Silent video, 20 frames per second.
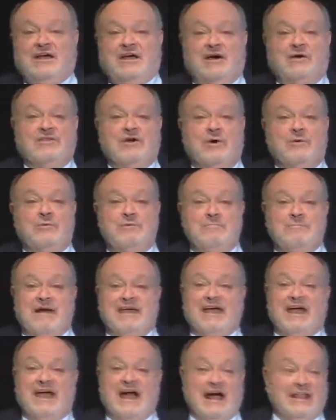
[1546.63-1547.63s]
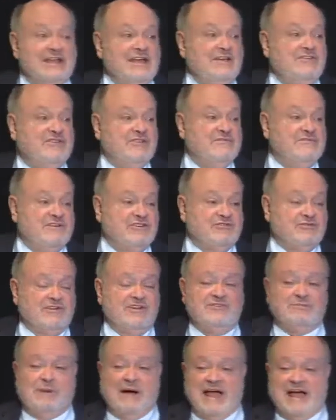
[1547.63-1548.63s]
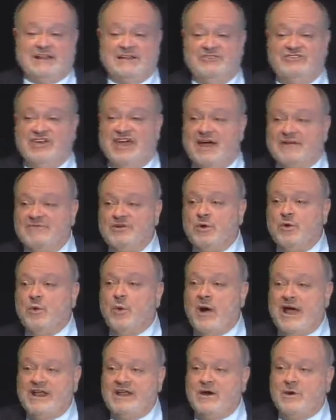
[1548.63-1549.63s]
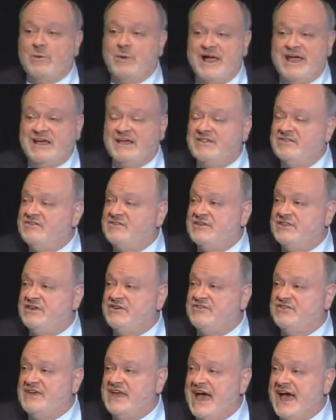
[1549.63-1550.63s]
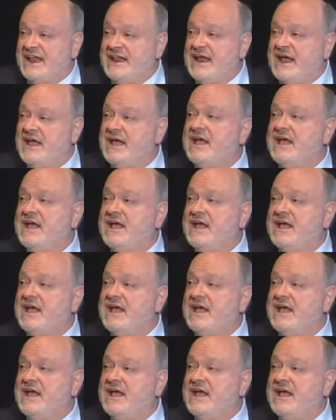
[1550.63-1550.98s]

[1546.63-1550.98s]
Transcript: Although my colleagues in fisheries biology haven't quite awakened to this yet,